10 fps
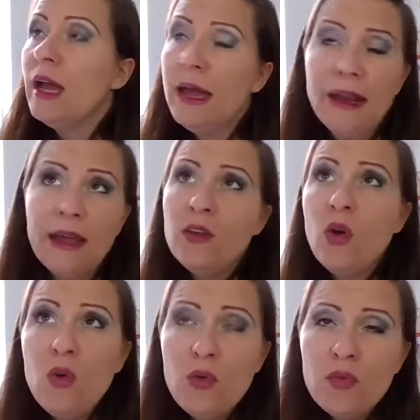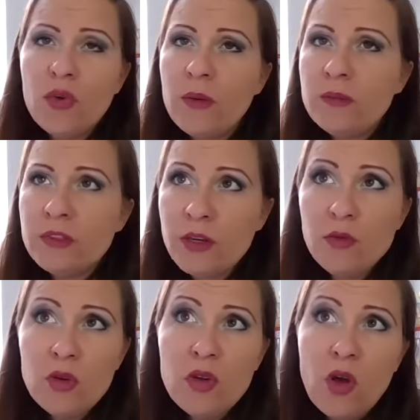And I know from
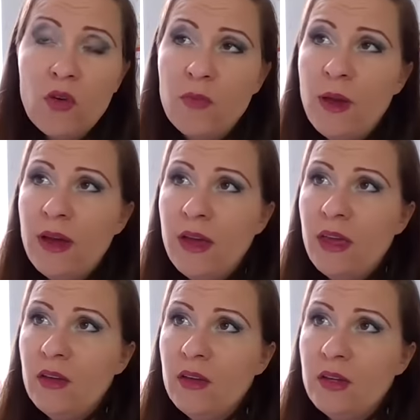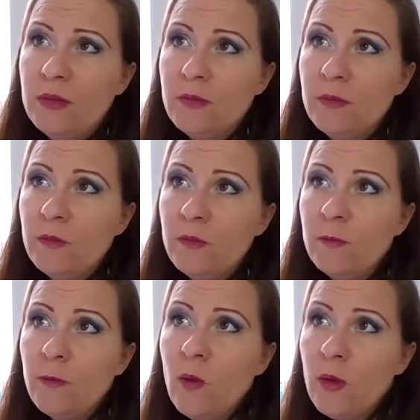several of my
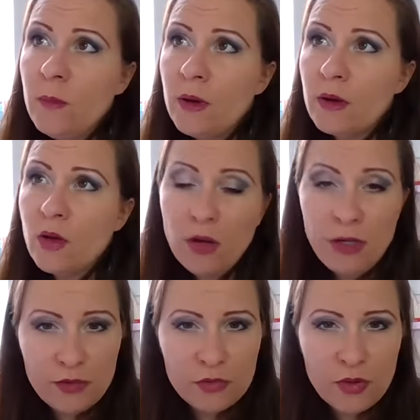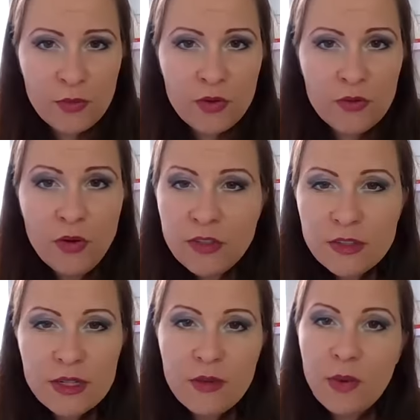former colleagues from
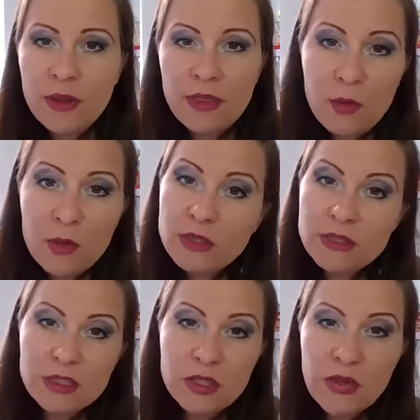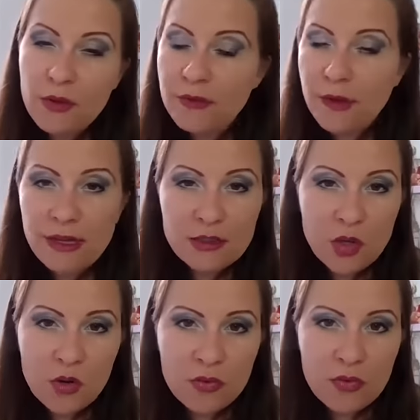university, when they were still in the
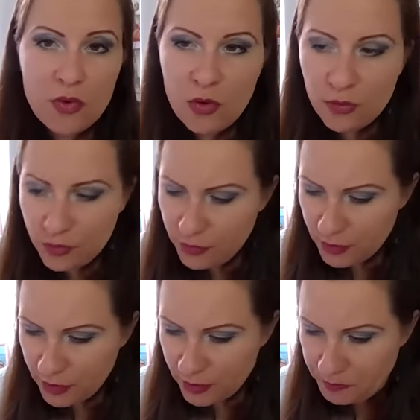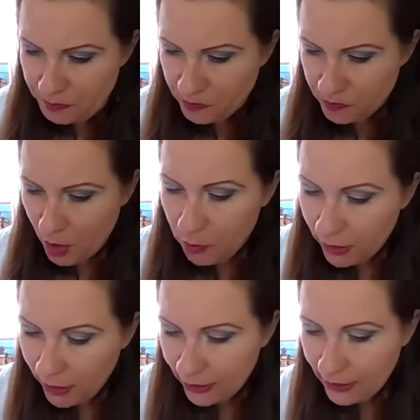phase of
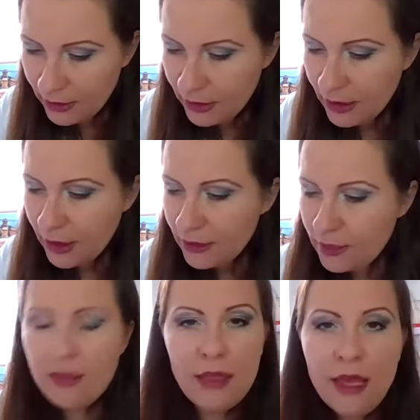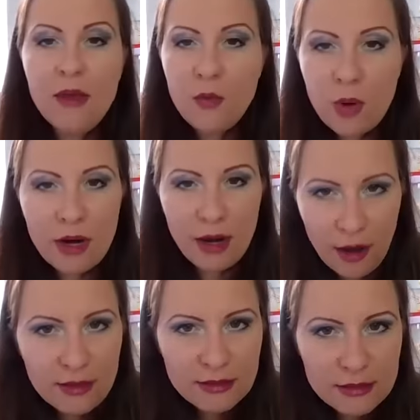applying, that they were
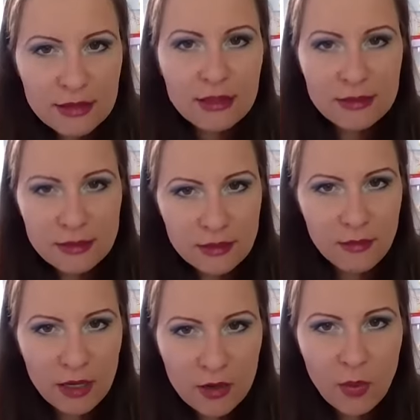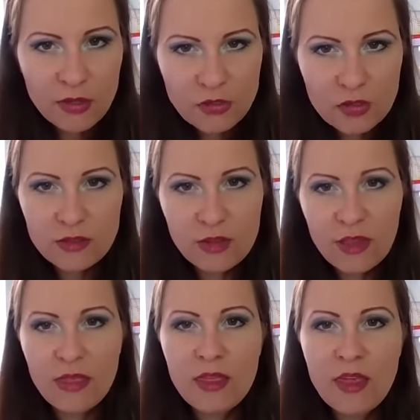asked similar questions,
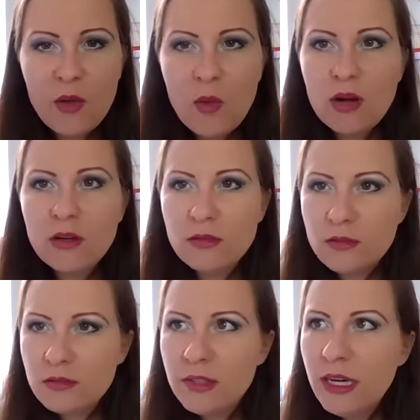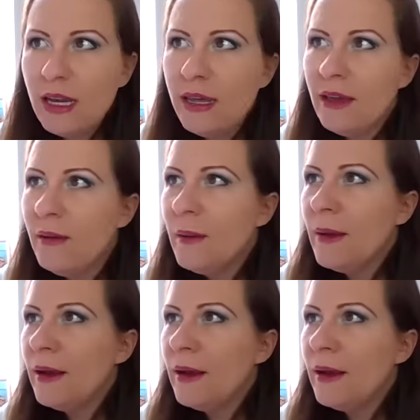and that they were really